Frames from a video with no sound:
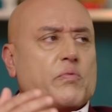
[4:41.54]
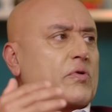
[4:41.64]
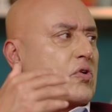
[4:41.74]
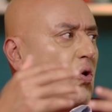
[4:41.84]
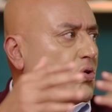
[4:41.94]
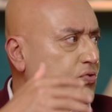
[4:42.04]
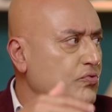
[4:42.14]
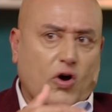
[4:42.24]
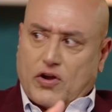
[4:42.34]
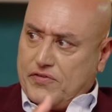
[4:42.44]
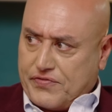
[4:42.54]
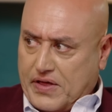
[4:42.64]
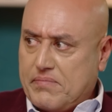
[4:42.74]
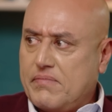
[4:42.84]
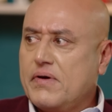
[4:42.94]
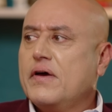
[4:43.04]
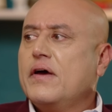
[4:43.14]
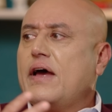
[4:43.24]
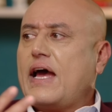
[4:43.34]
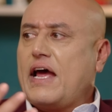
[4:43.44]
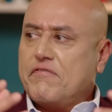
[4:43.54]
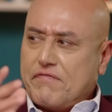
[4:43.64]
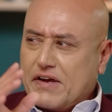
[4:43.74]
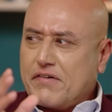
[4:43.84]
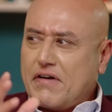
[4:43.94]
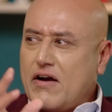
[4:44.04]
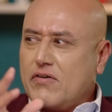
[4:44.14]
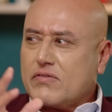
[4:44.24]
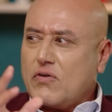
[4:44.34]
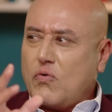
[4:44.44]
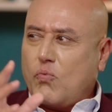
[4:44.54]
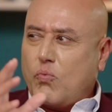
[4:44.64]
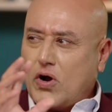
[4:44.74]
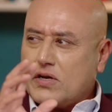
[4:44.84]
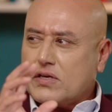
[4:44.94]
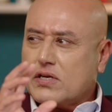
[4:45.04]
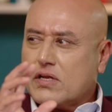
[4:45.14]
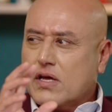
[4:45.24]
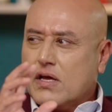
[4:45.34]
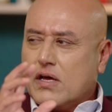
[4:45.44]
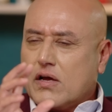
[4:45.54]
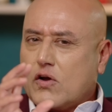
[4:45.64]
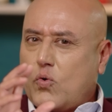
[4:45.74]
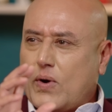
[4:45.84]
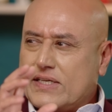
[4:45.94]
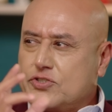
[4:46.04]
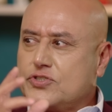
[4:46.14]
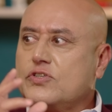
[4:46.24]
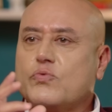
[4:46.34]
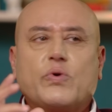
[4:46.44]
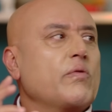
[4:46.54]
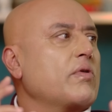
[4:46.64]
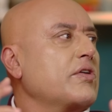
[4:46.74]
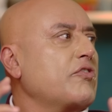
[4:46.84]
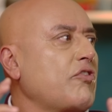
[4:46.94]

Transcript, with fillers: we would go through all of them and figure out what question we were